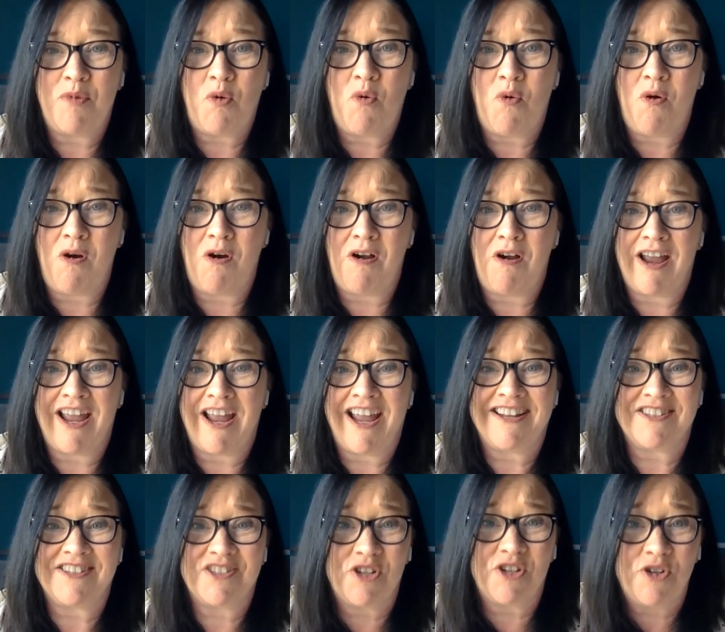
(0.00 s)
or
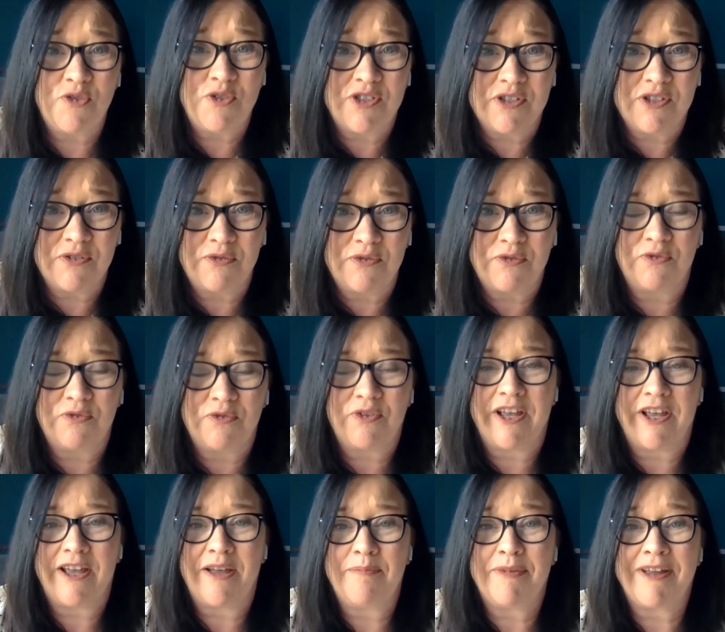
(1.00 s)
exclusive
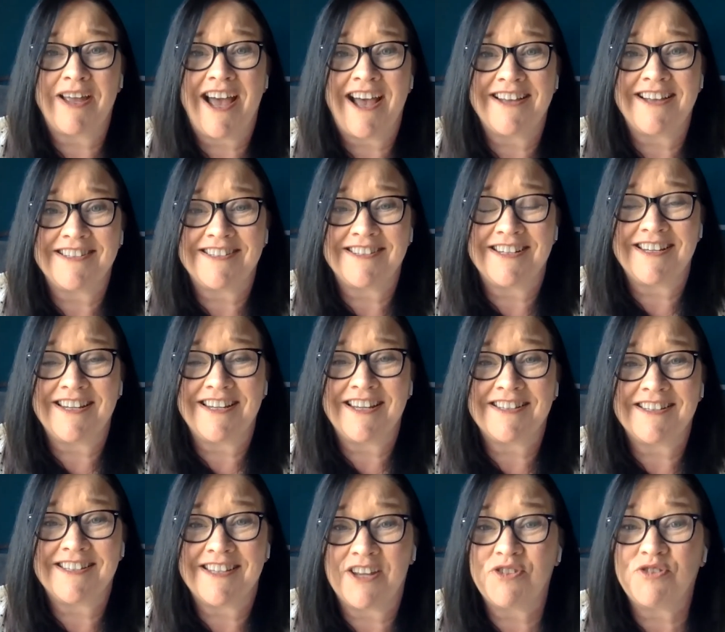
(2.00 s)
casting,
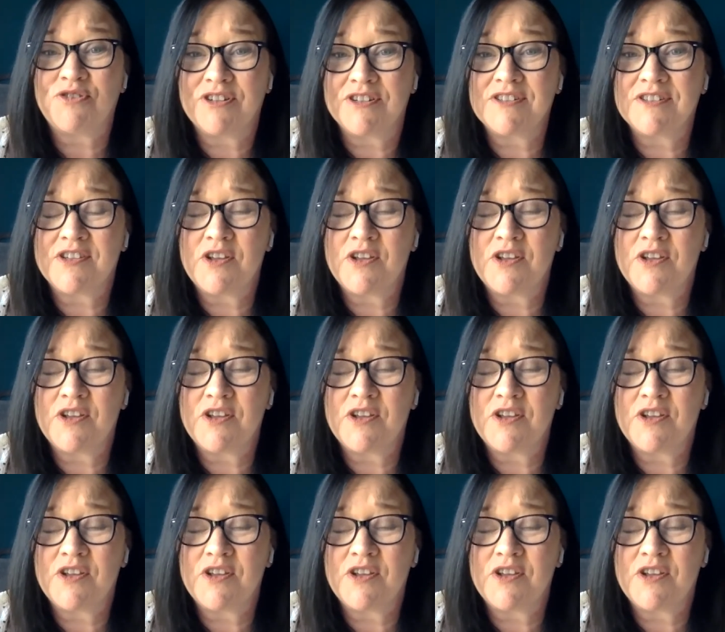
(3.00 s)
etc.